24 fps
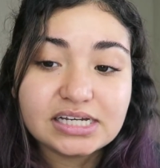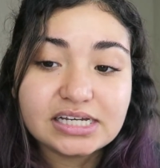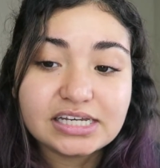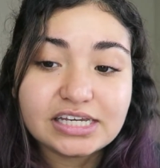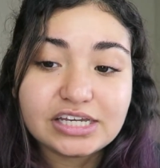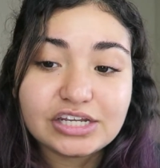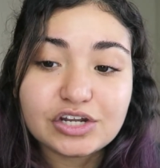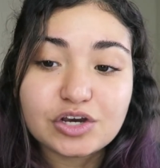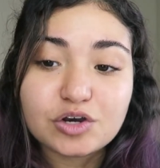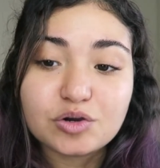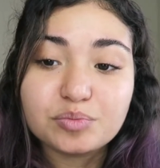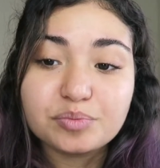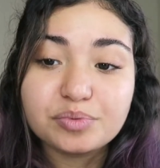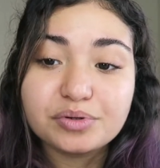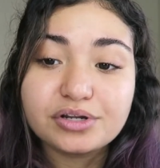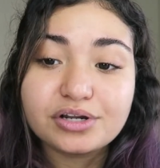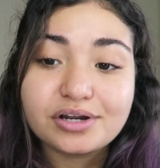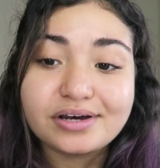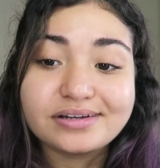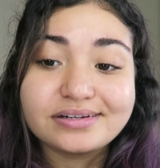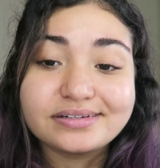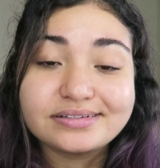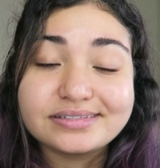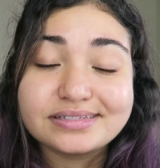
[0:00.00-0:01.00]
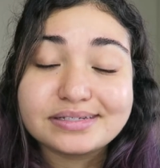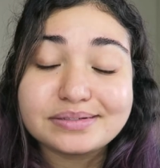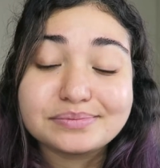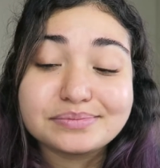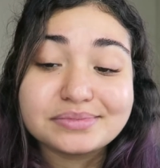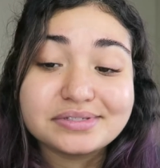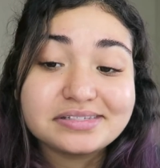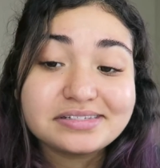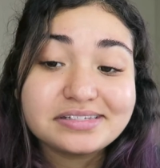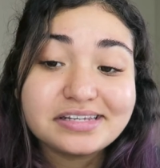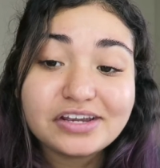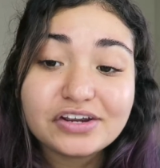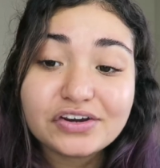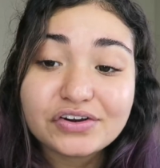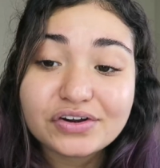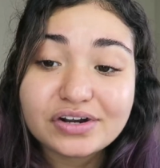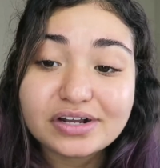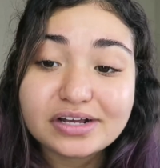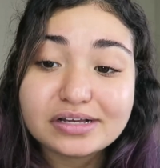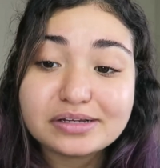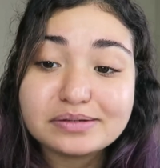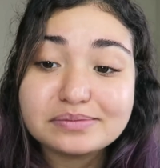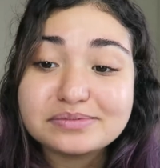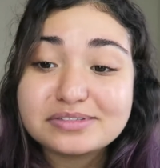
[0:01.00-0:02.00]
you know, put on some
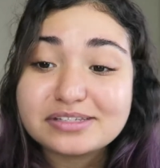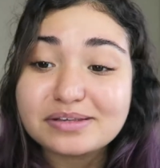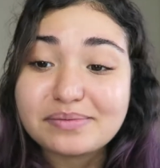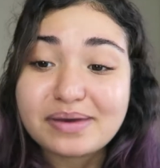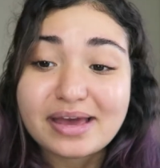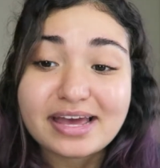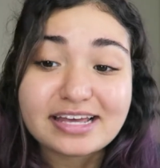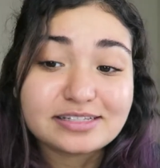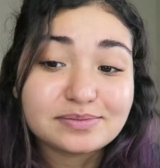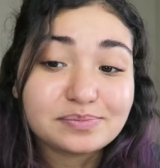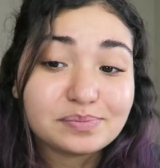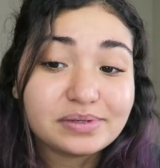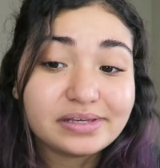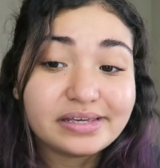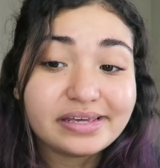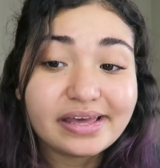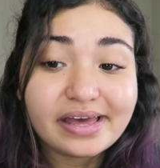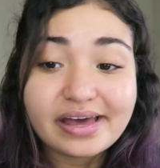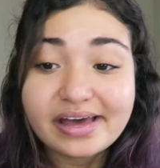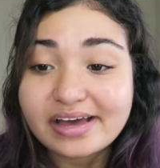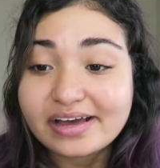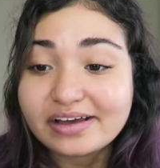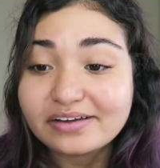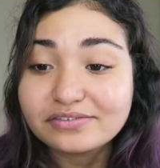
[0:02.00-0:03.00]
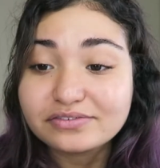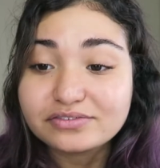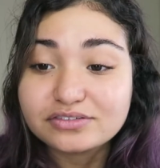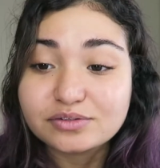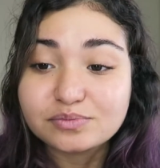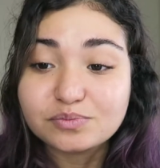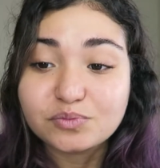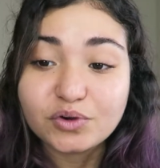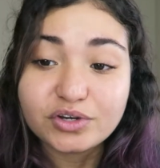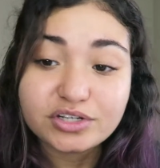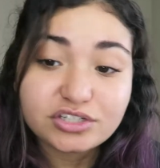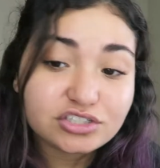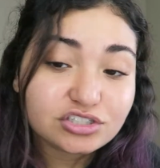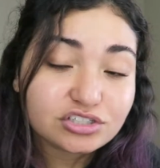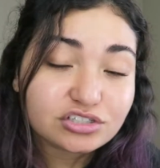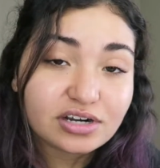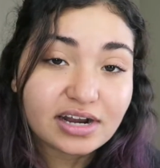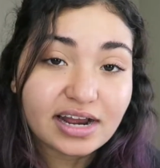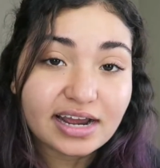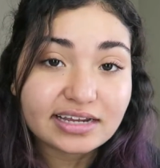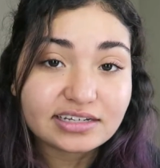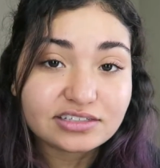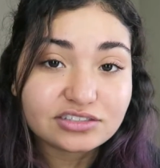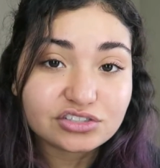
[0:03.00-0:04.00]
serum, some SPF, some
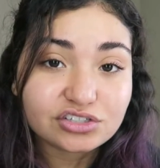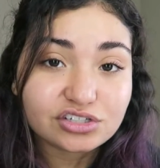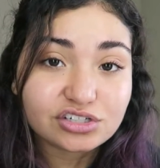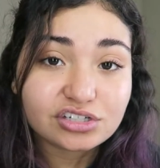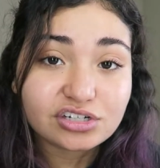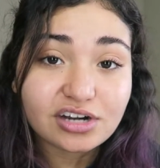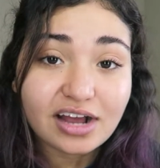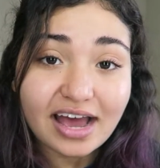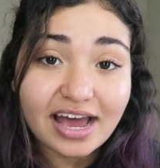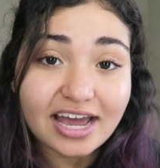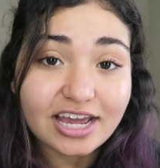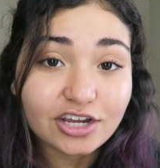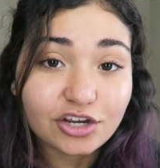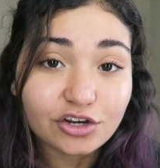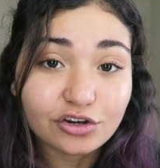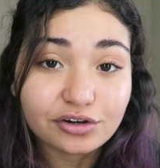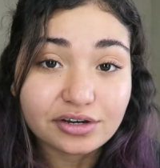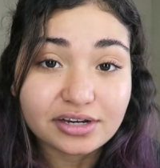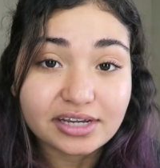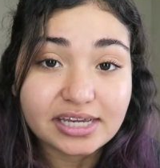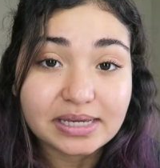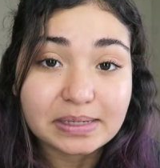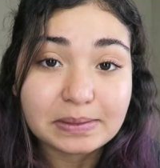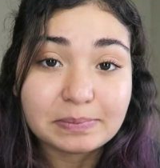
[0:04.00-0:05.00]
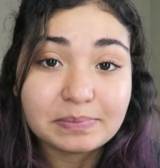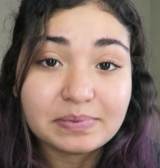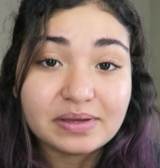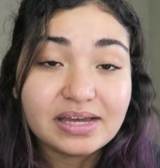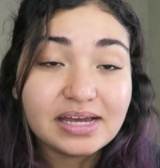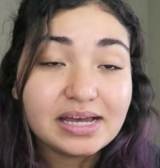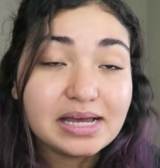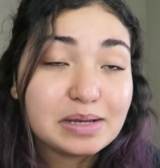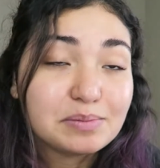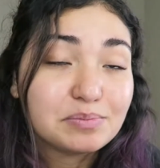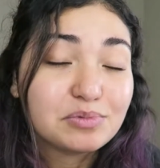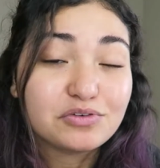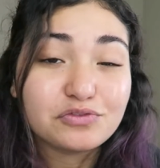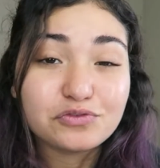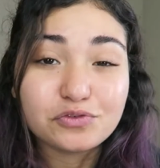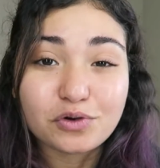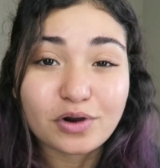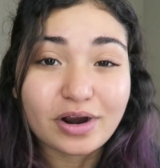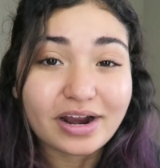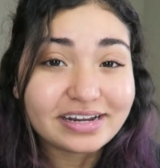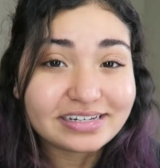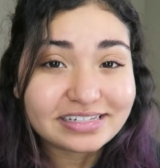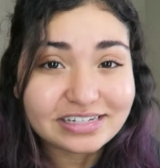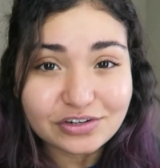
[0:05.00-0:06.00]
moisturizer, eye cream.
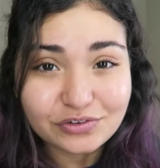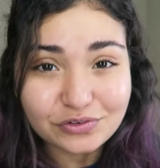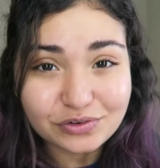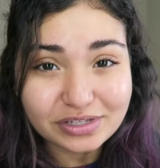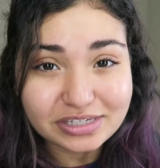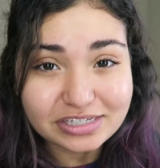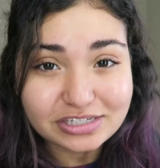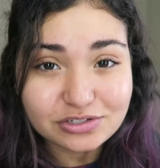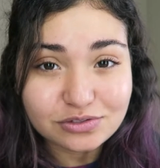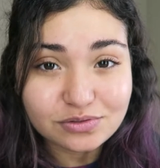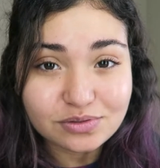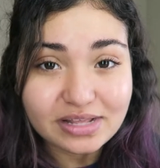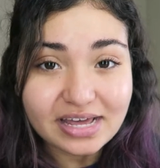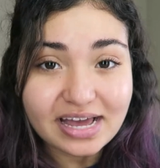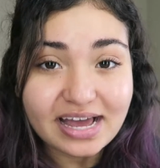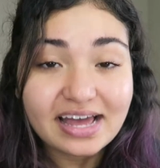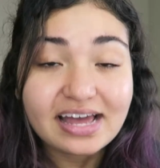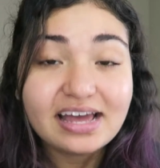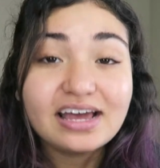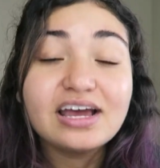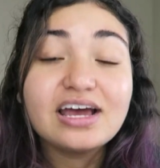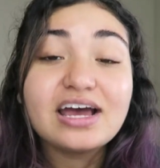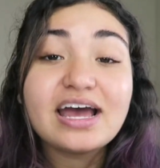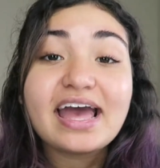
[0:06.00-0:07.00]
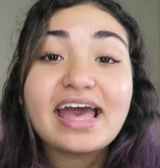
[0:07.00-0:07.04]
Before I didn't really do that.